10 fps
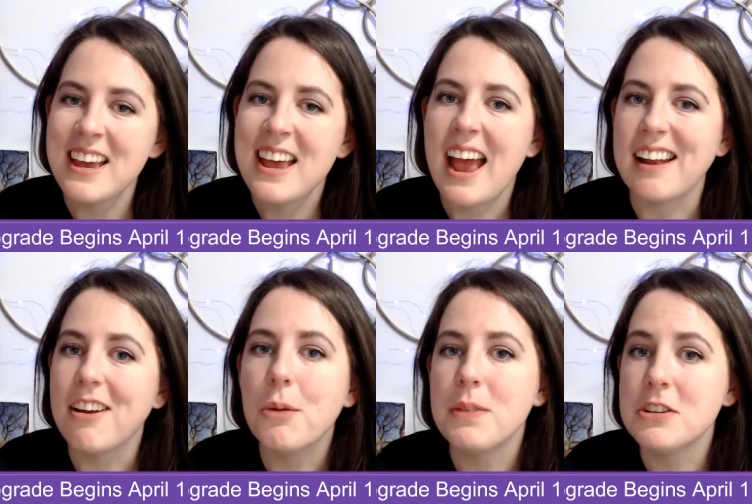and I
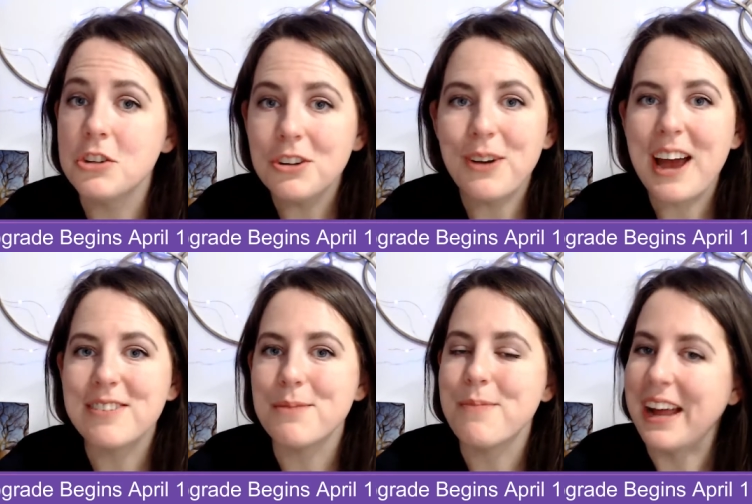hope that you have
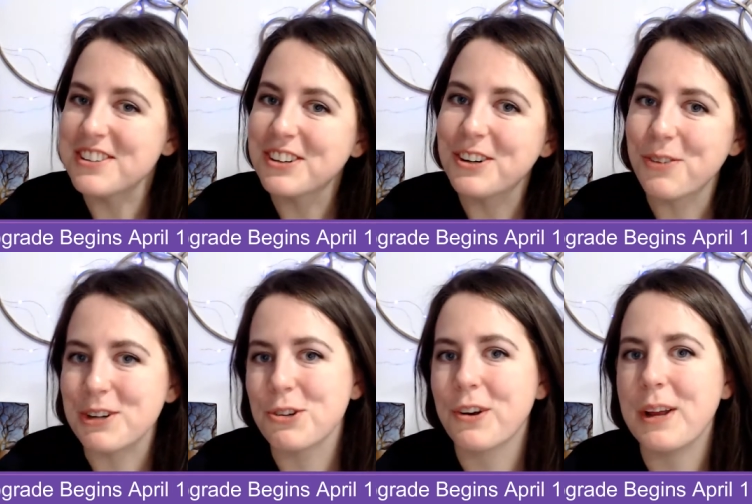a magical
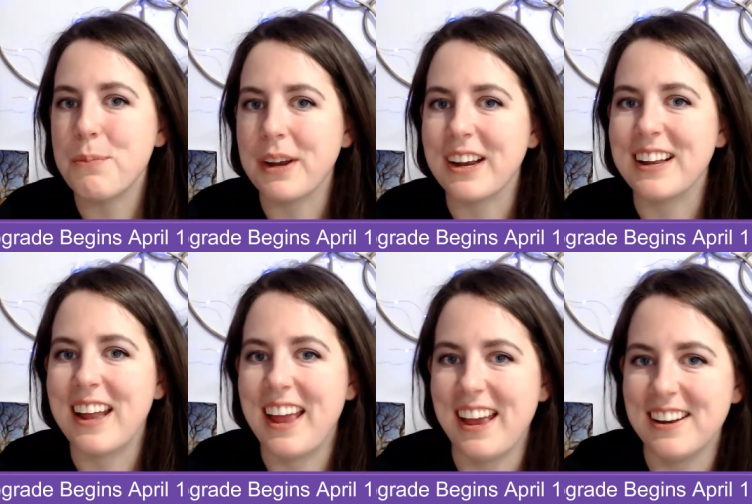retrograde period
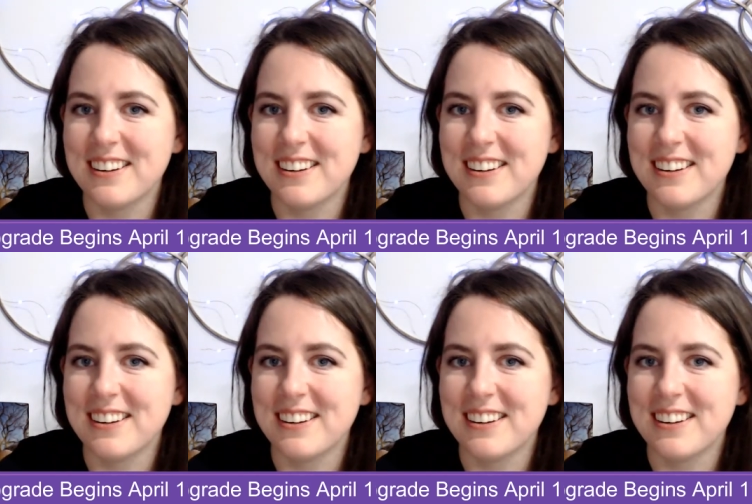ahead.